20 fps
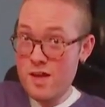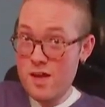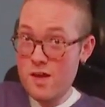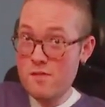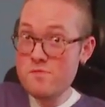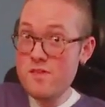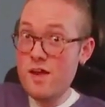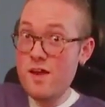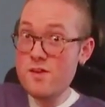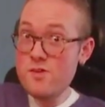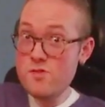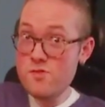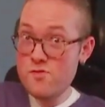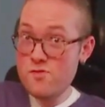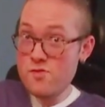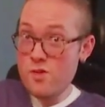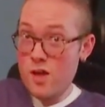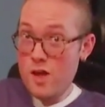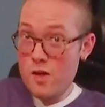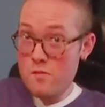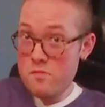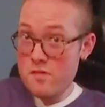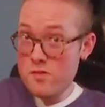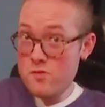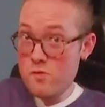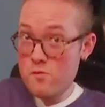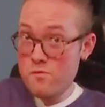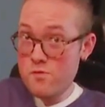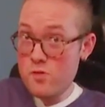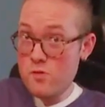I'm not job
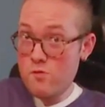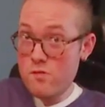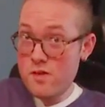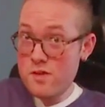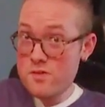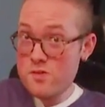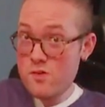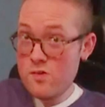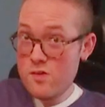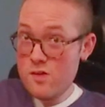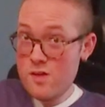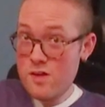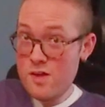interviewing.